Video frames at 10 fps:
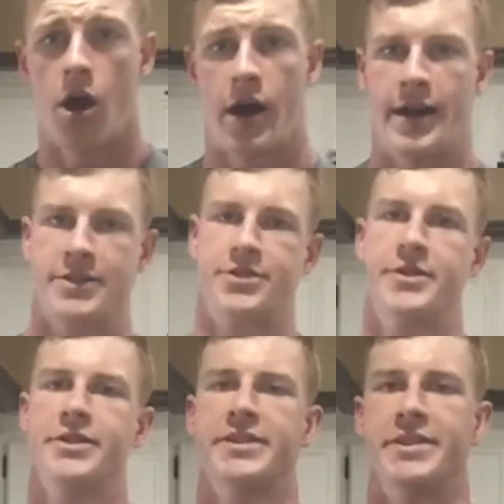Alright, so
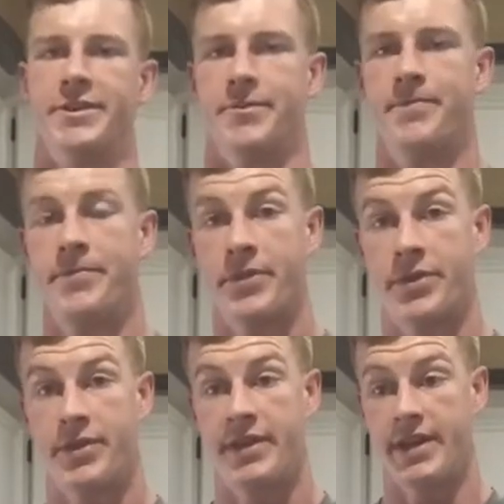here's the deal.
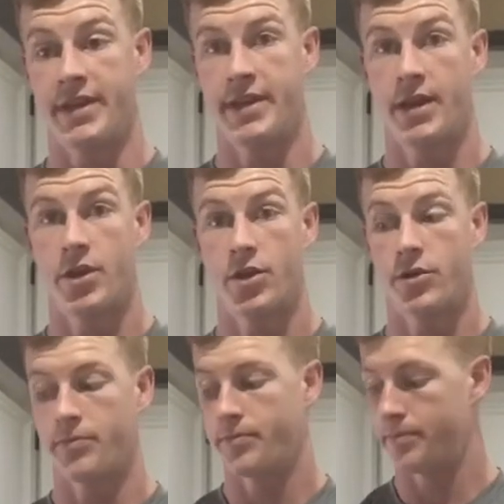The
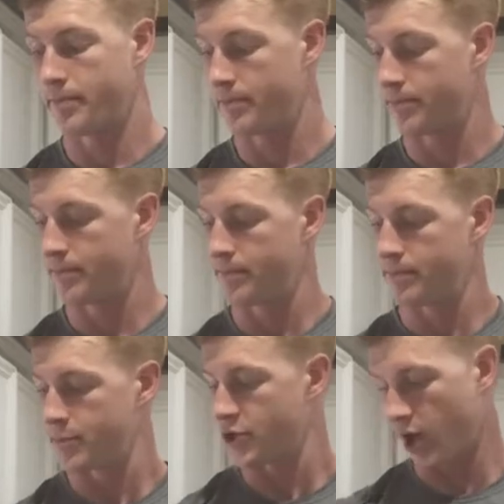
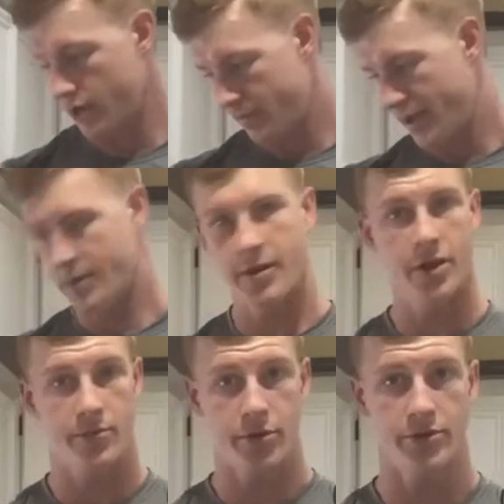chocolate peanut
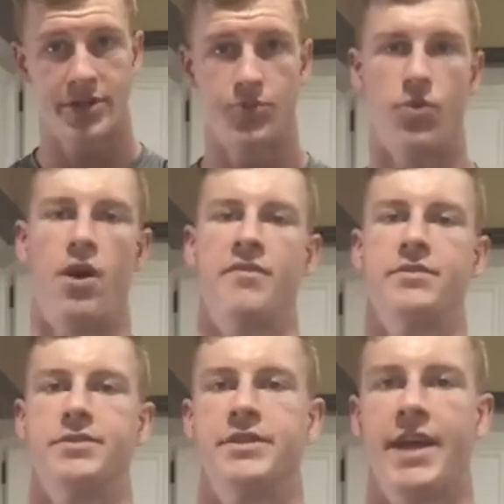butter protein
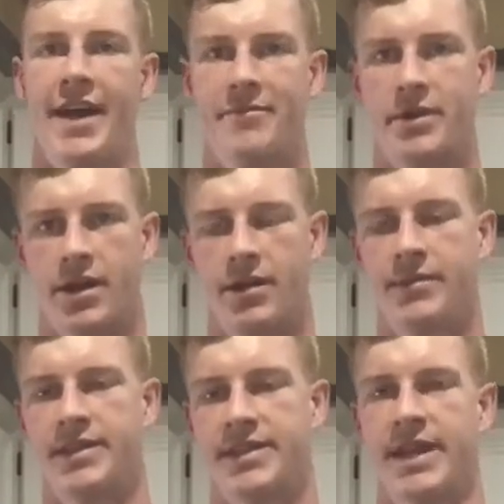waffles have
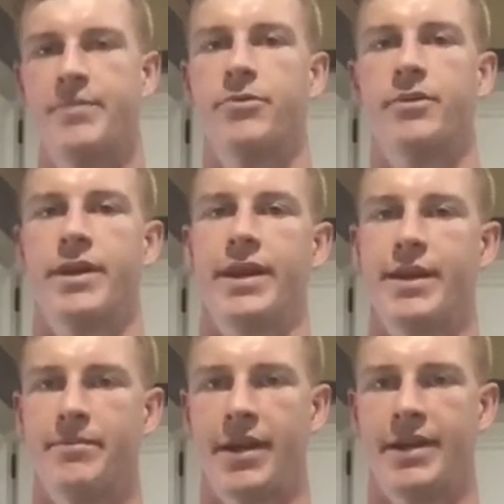become a staple
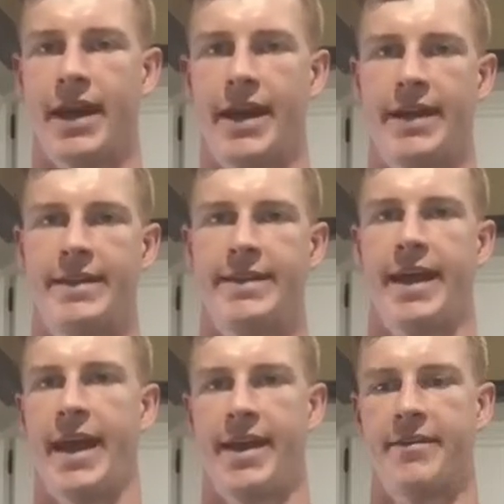in my diet.
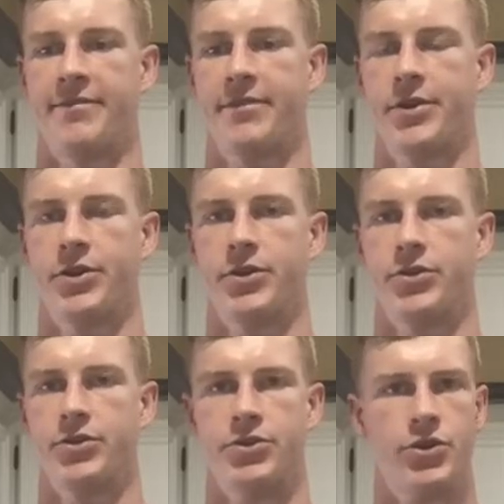They have
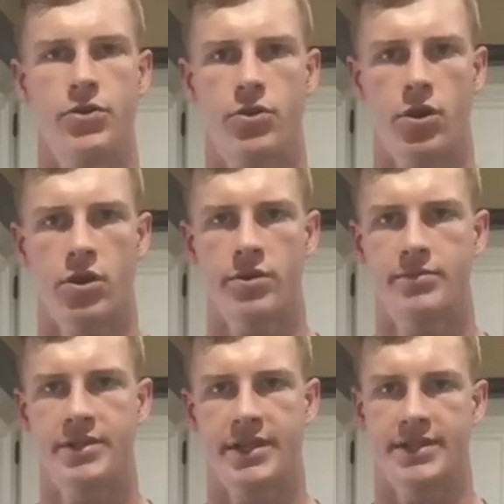no
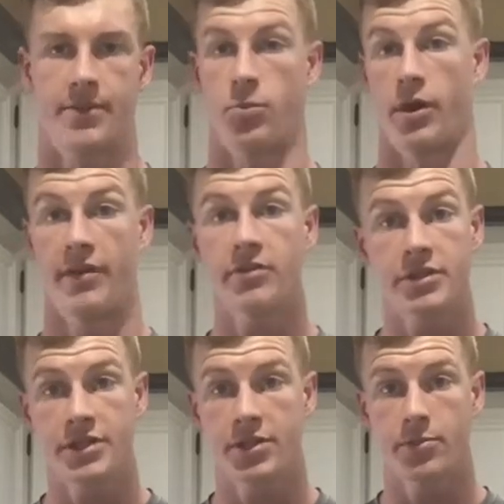carbs except whatever
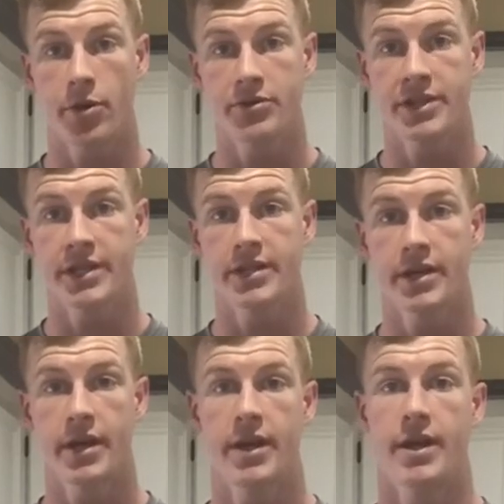is in your protein